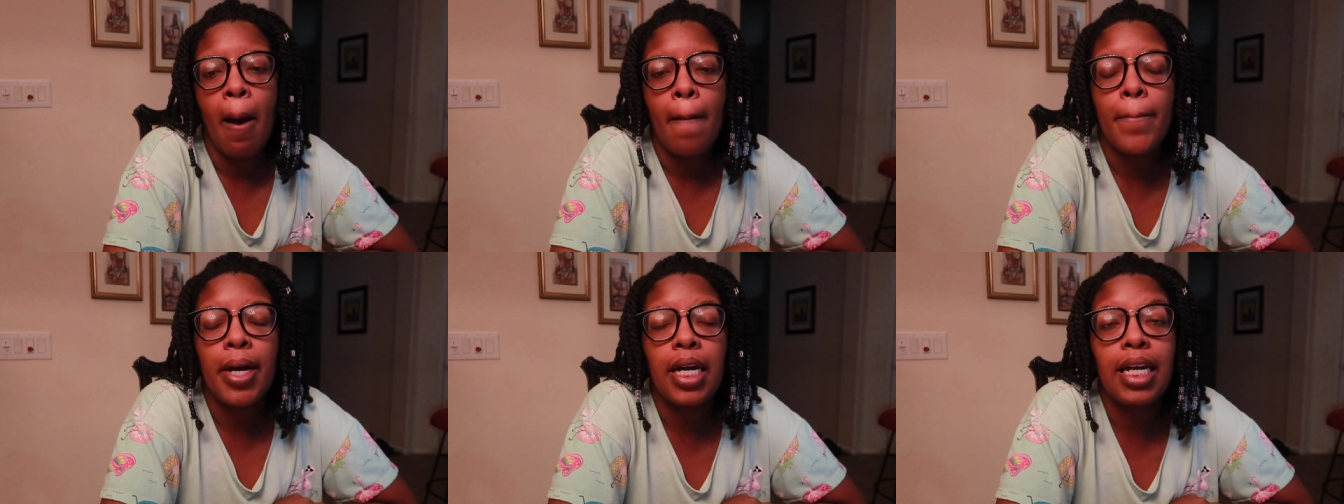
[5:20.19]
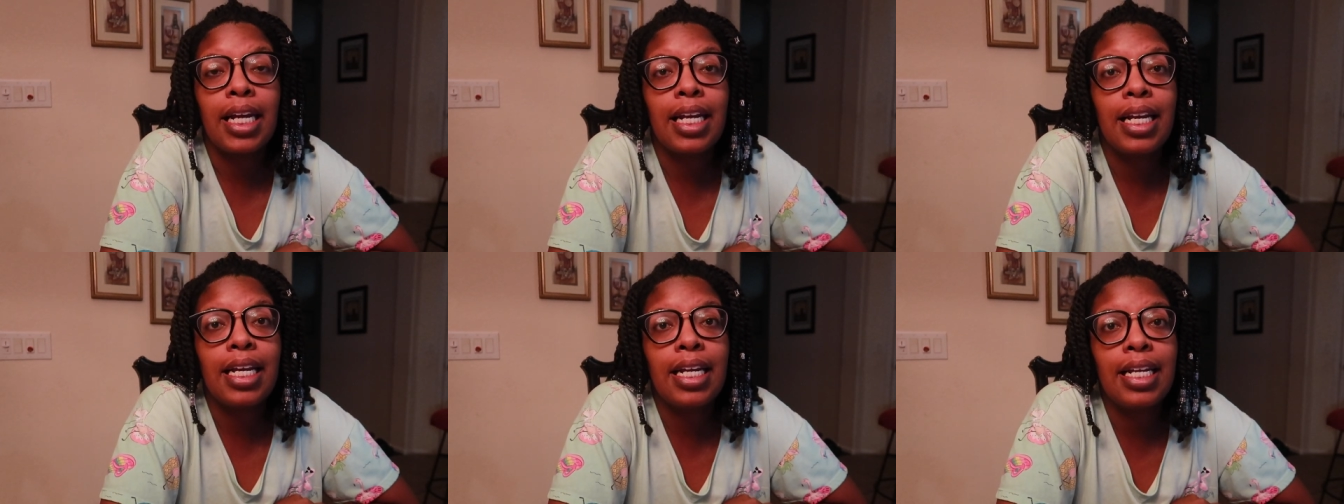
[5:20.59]
But
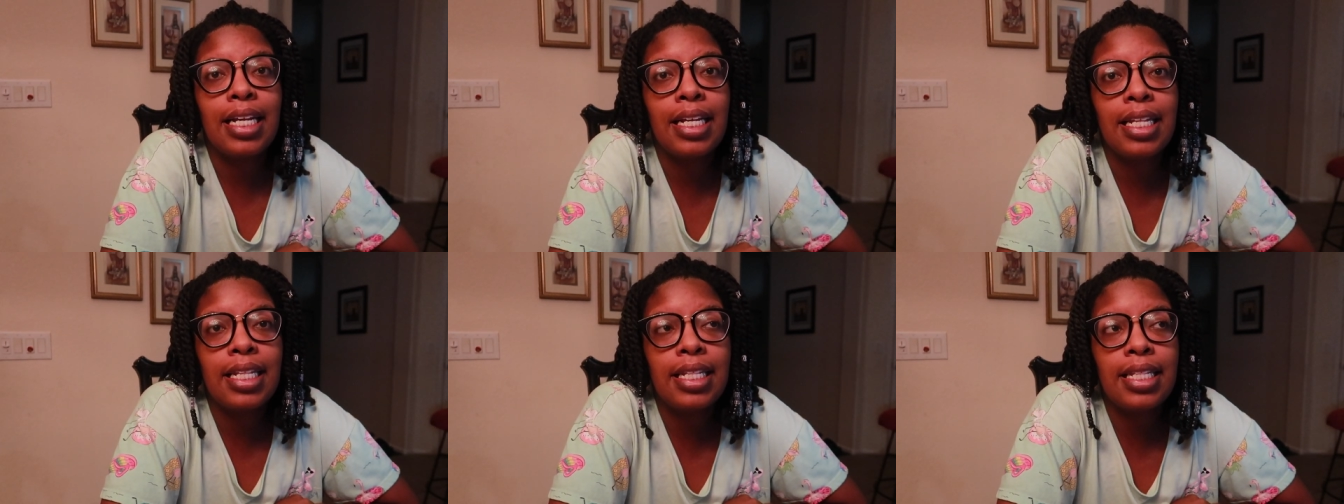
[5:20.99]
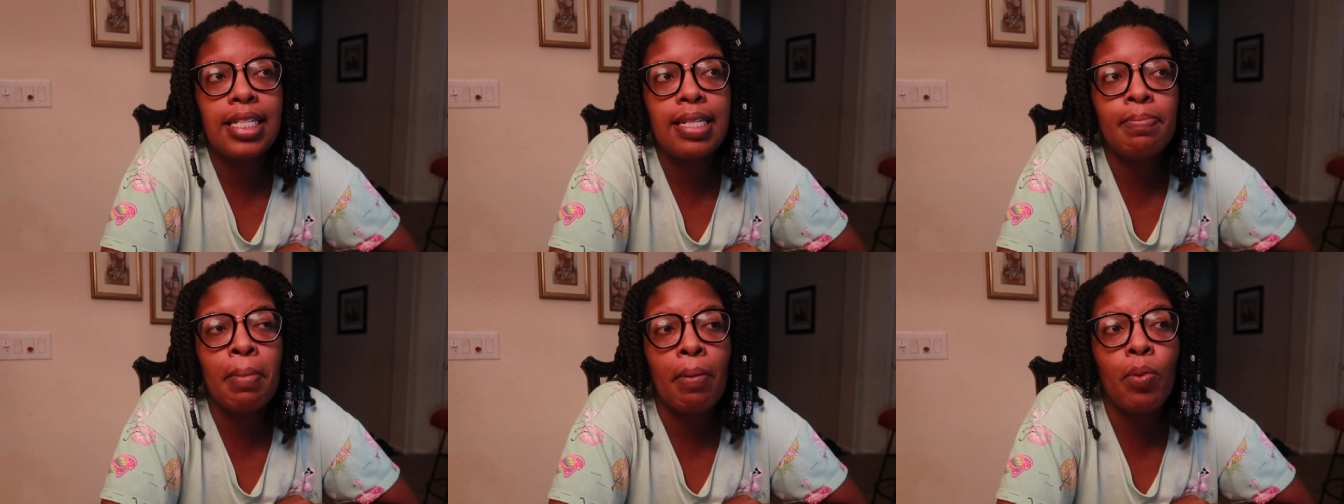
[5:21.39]

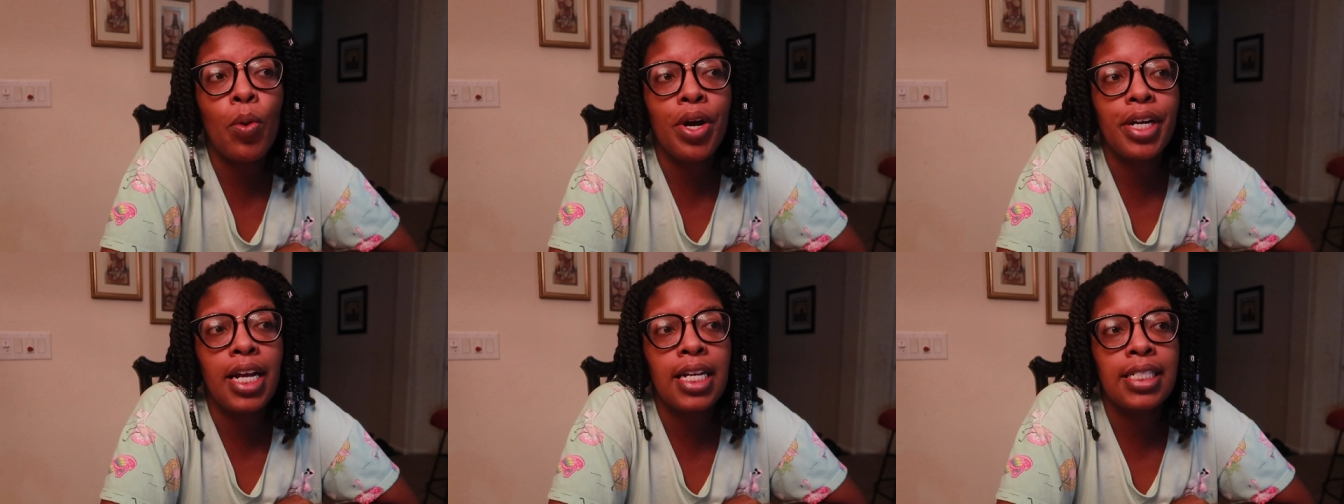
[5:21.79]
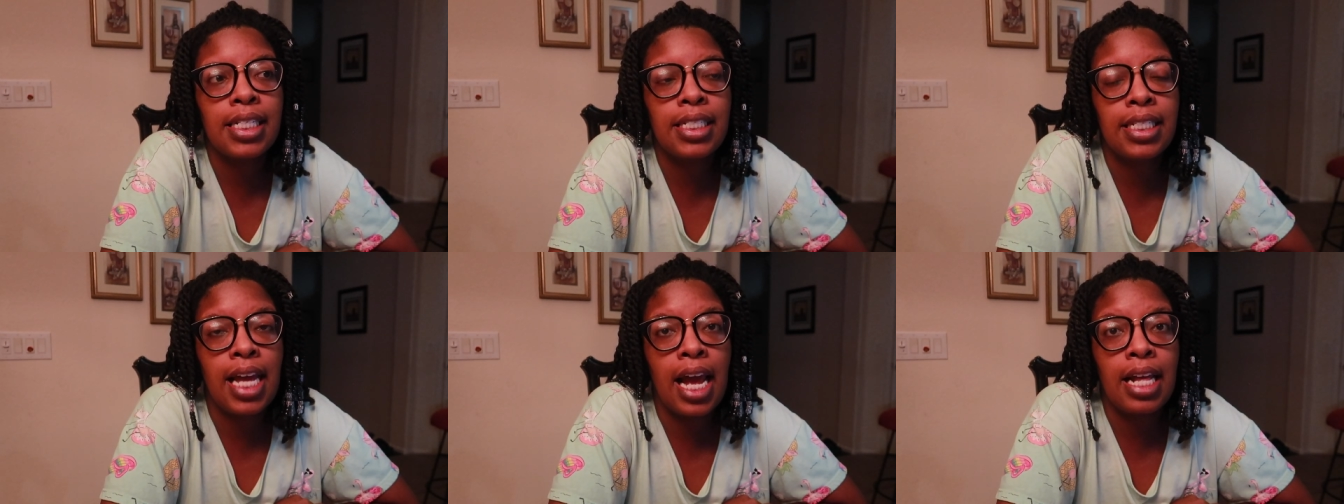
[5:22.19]
my point is,
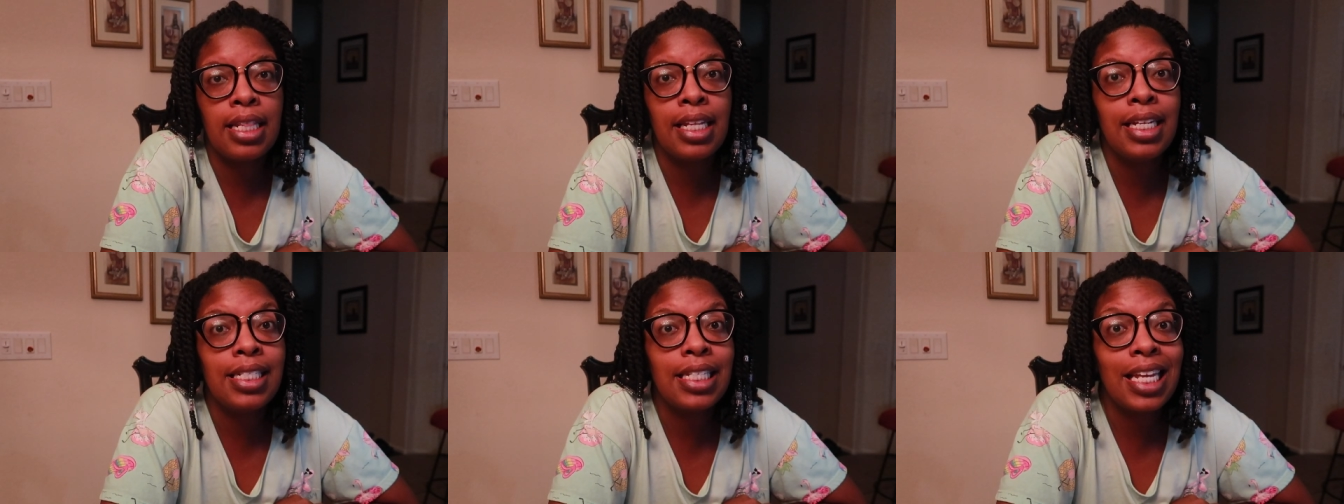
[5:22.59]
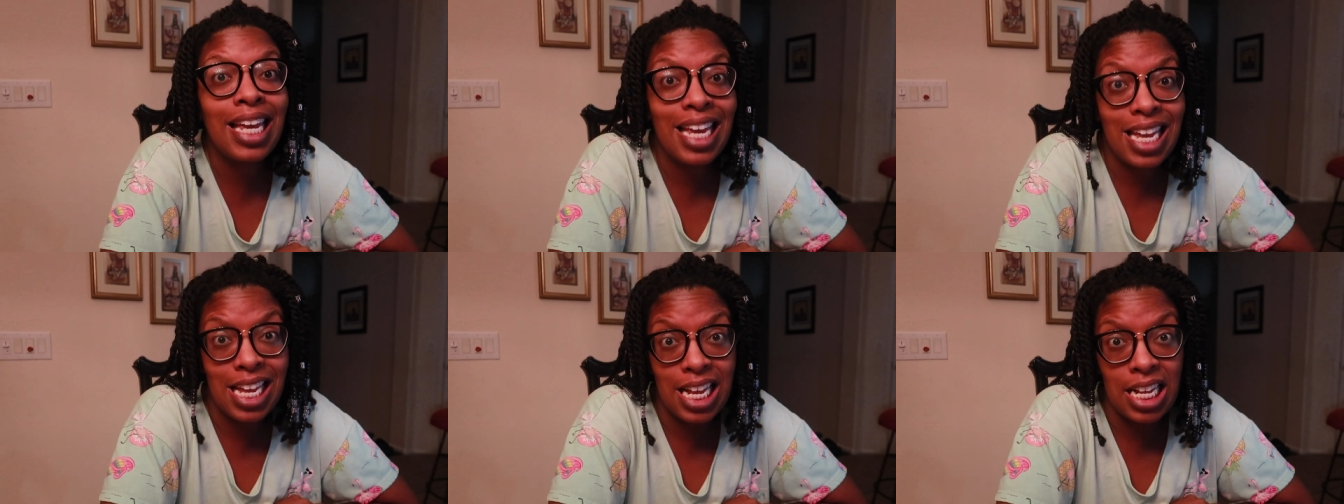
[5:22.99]
is that these
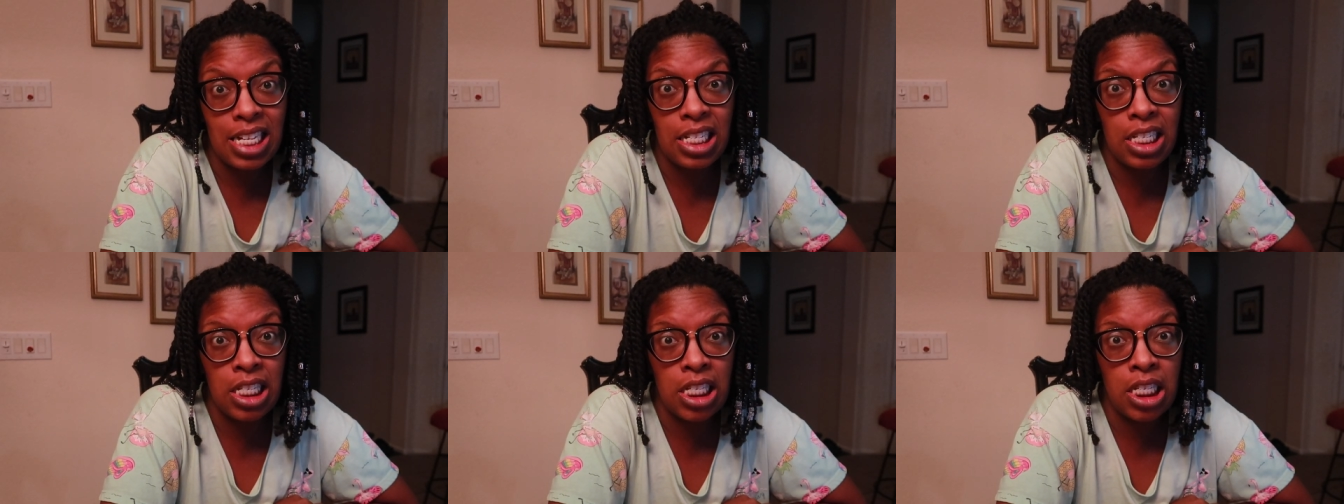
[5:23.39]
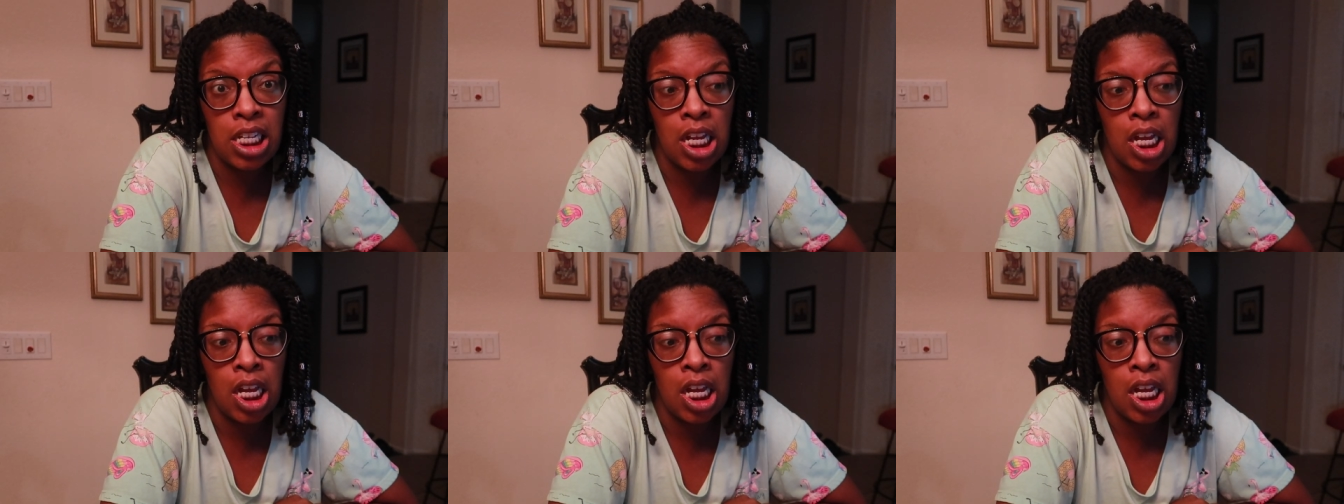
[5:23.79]
kids,